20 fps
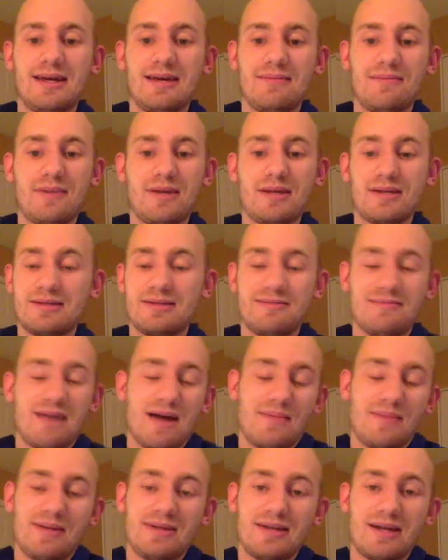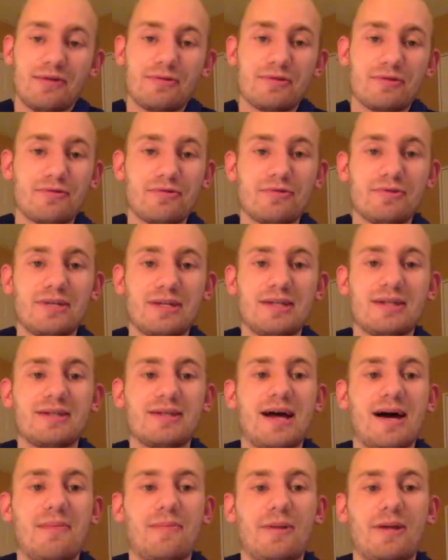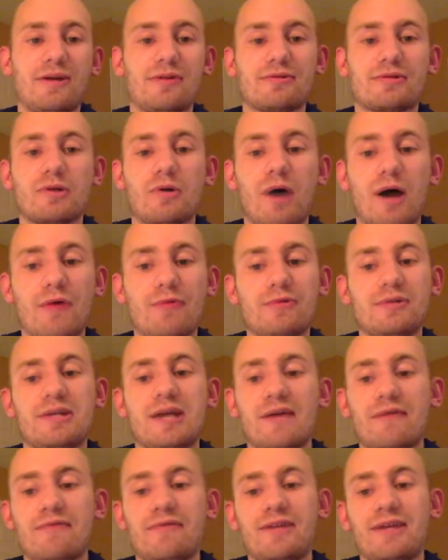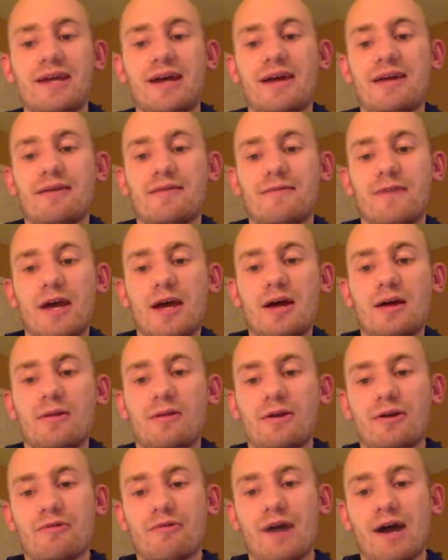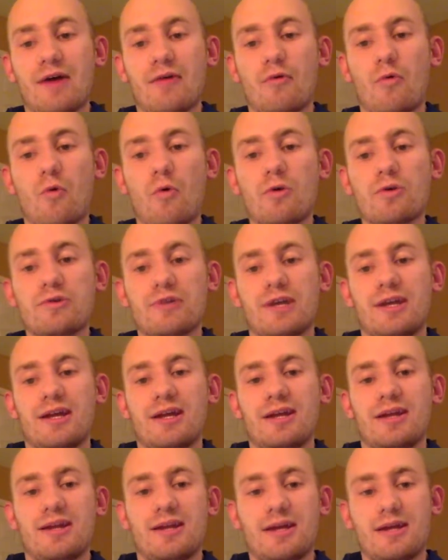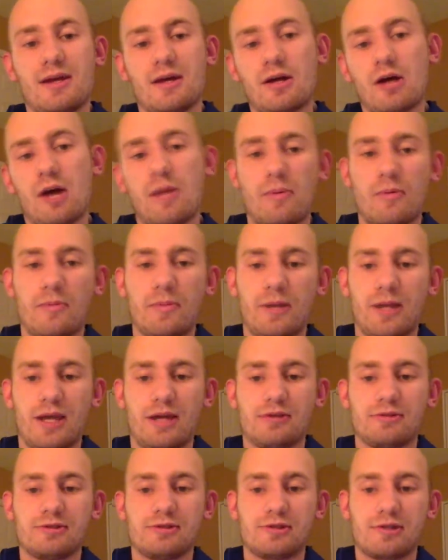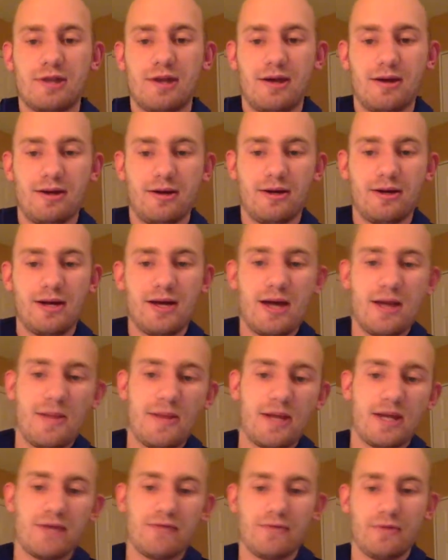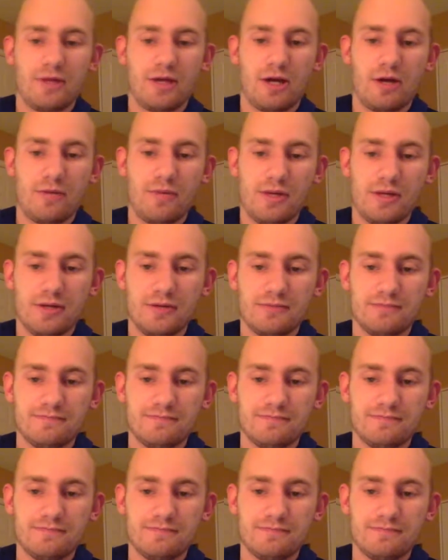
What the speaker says: because I mean Nelson Cruz is a top player, so I would definitely kind of look around or try to get like a couple players there that can really help you.